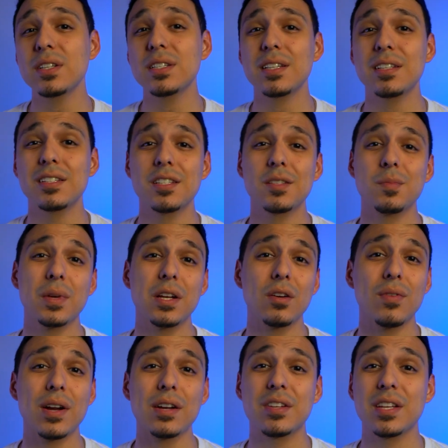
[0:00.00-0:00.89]
since it's
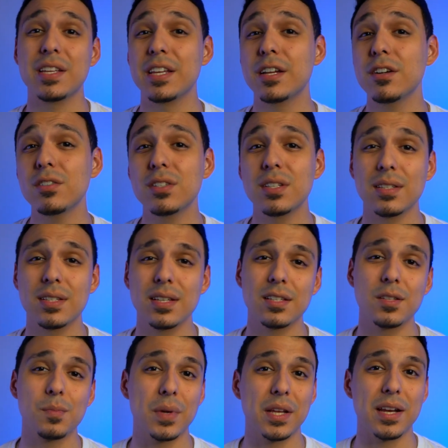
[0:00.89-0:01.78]
been around a year since
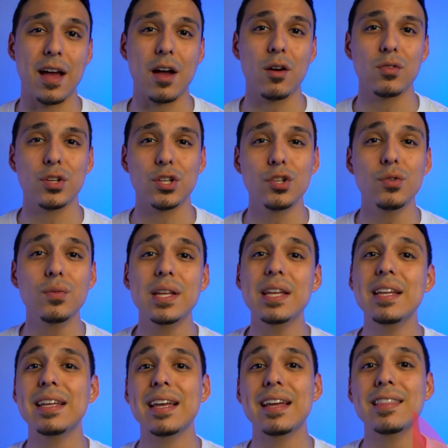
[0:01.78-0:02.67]
it's been out. You
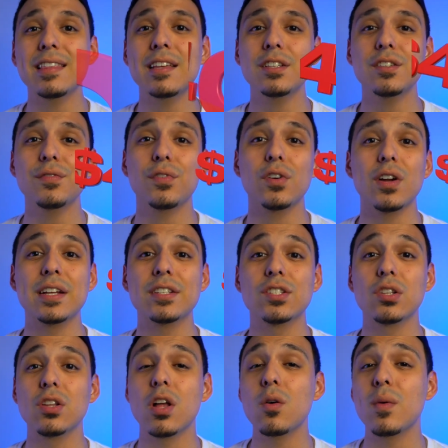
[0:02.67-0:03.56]
can get this for
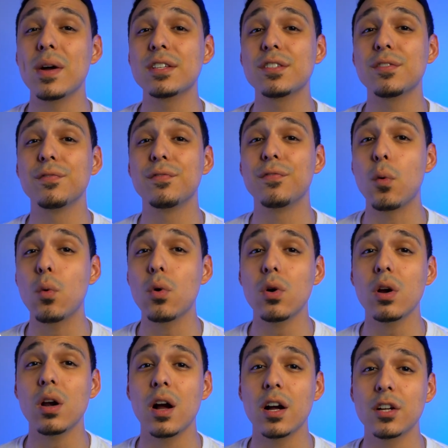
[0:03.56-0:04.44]
as low as
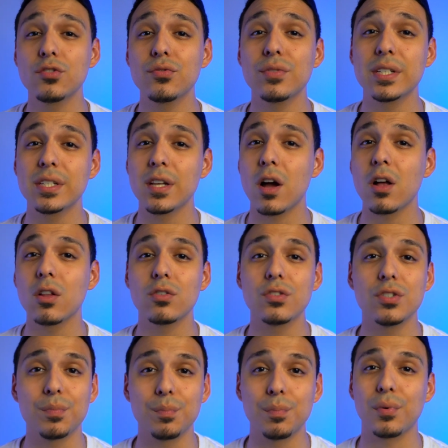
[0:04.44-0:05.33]

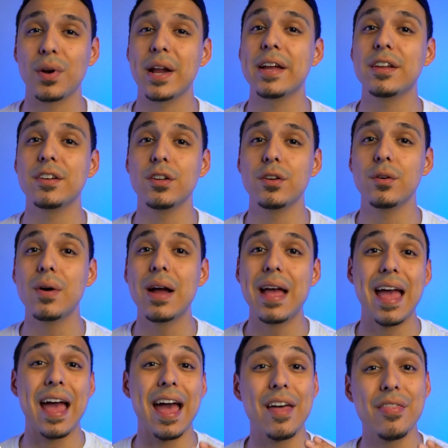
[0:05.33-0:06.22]
$400 brand new,
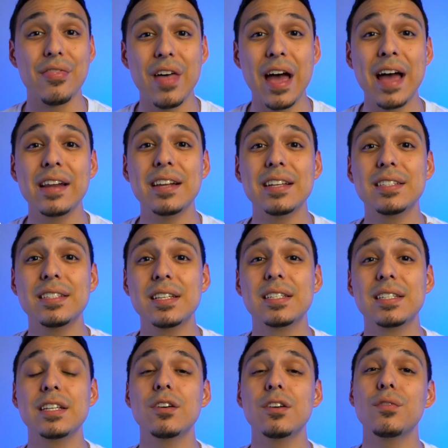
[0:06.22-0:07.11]
and that is a
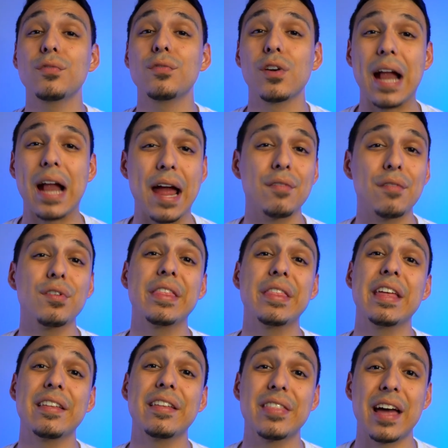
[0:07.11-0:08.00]
deal for
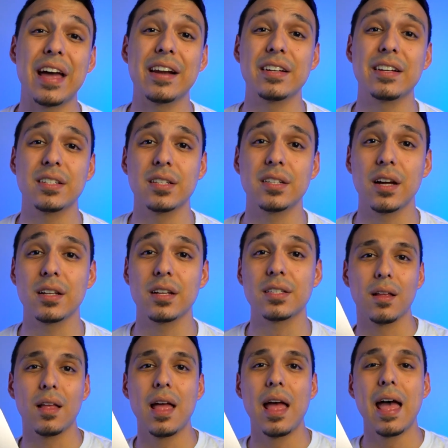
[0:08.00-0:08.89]
everything that it
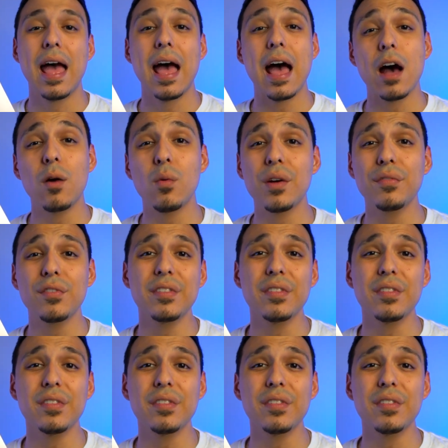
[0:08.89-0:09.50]
does. However,